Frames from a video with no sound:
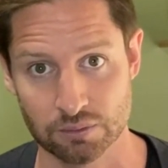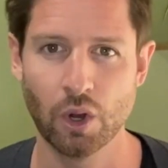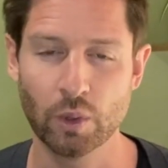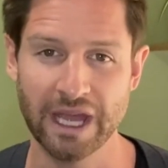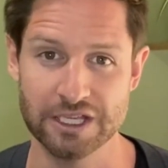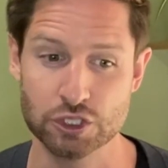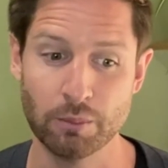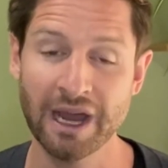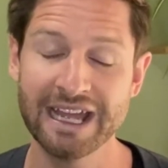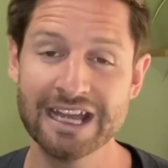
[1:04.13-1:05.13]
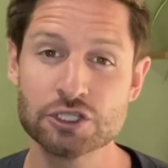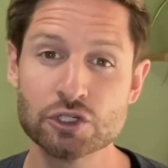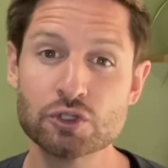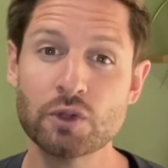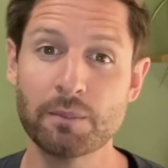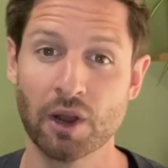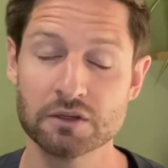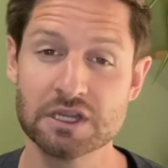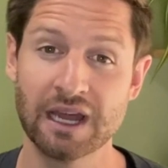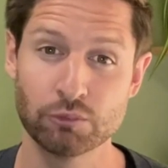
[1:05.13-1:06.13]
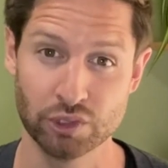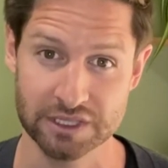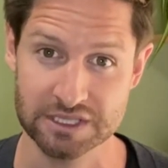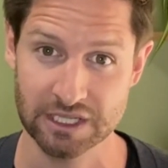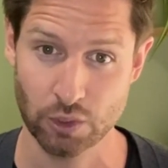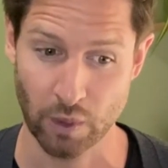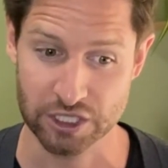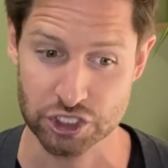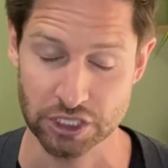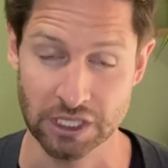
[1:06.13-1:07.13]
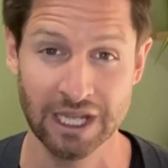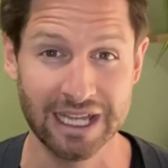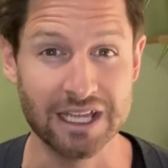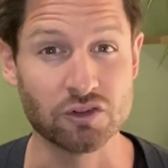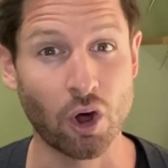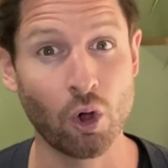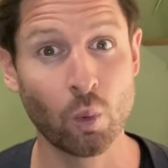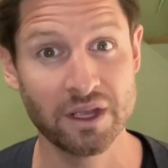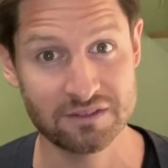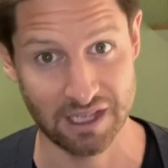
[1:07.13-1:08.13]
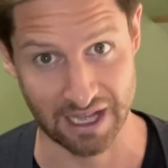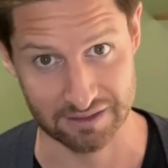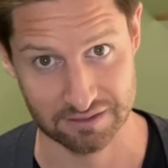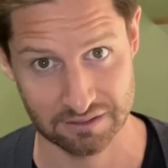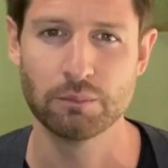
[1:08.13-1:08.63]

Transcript: Okay, so my answer to the part-time real estate question is always yes,